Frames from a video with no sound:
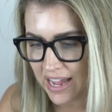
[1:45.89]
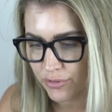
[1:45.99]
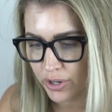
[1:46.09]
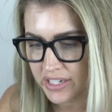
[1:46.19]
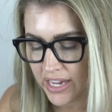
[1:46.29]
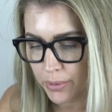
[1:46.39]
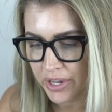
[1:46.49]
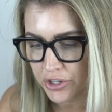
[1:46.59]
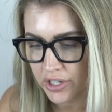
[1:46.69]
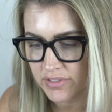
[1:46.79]
every day
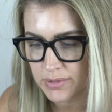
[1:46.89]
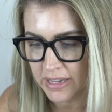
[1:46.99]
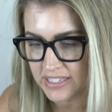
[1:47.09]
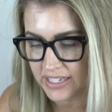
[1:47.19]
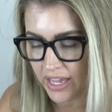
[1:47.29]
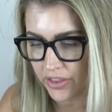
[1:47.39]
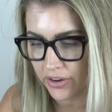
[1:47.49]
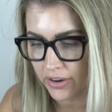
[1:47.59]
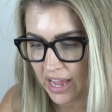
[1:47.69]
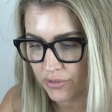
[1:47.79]
we could have spent
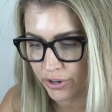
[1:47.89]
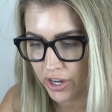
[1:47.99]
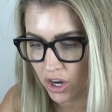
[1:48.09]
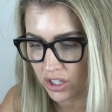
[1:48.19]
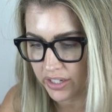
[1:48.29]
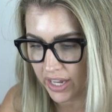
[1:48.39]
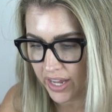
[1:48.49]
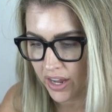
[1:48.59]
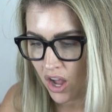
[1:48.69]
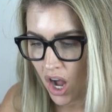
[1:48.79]
together, every holiday.